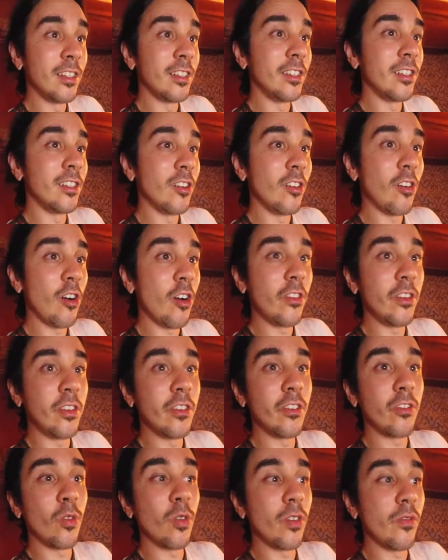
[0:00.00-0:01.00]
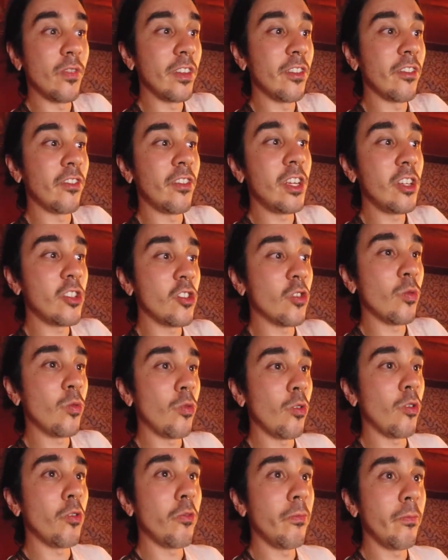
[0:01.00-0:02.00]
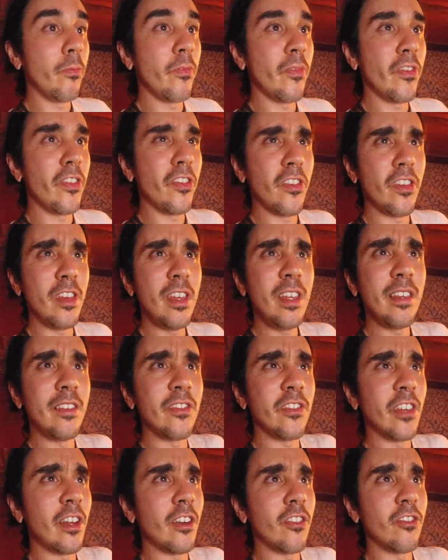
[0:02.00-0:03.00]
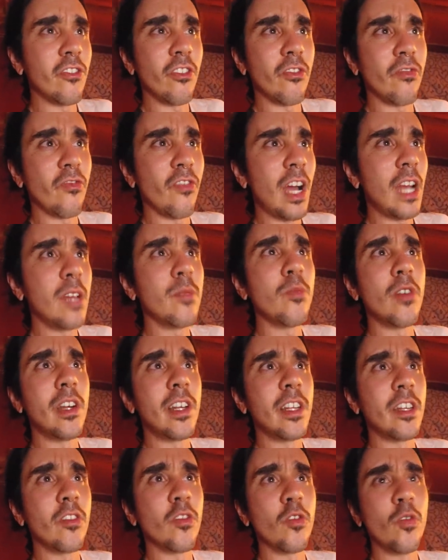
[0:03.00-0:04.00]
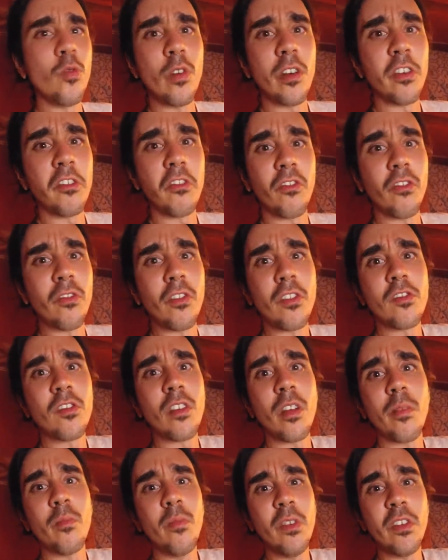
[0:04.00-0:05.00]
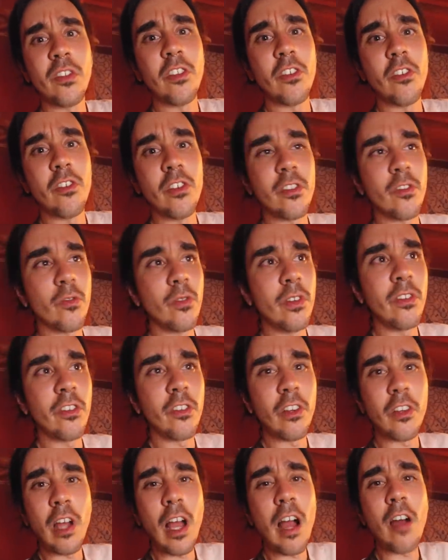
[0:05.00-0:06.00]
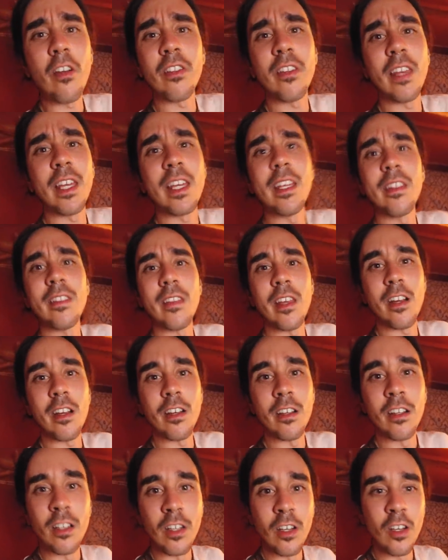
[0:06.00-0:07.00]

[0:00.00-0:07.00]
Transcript: you know, all these sort of instinctual things that are just vibrating through us for some mysterious reason. How did they get there?